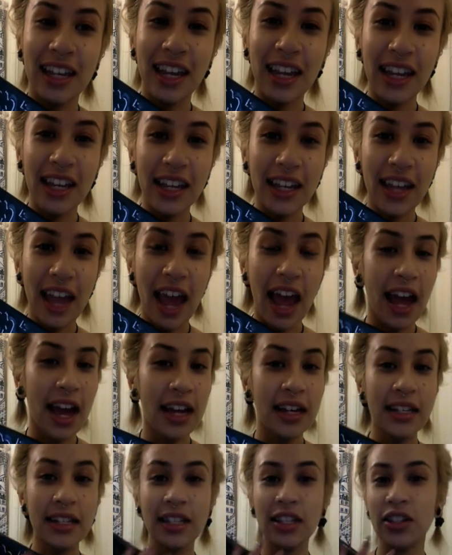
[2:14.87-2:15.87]
It
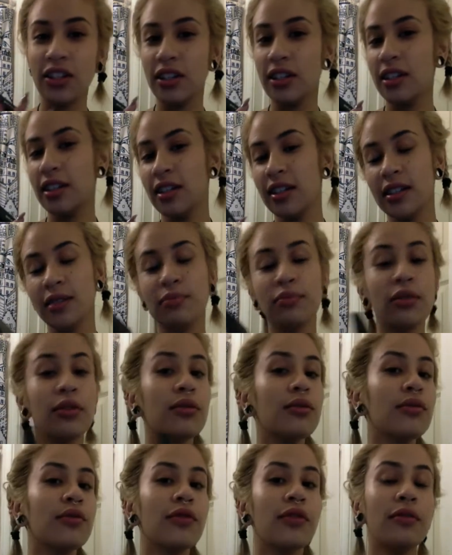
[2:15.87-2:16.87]
has just this
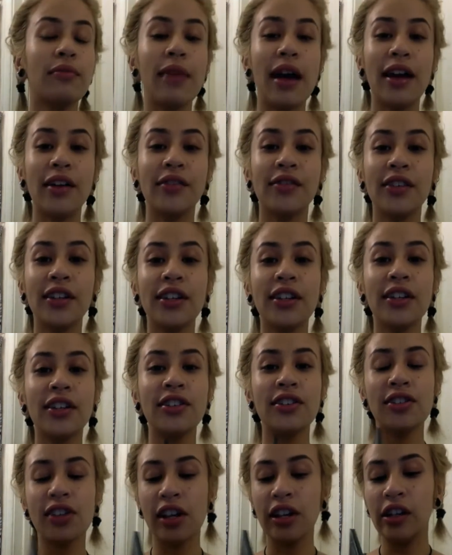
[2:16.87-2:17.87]
beautiful matte
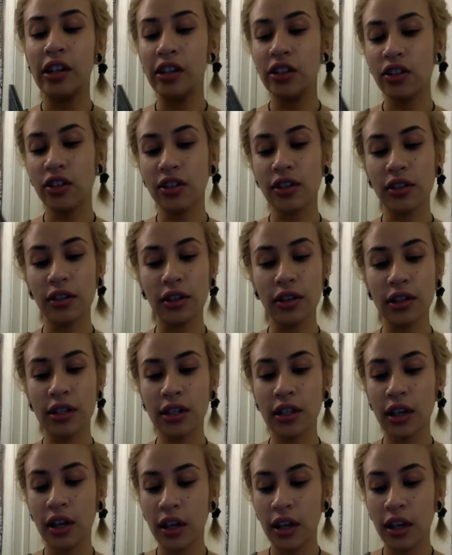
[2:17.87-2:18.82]
finish and just looks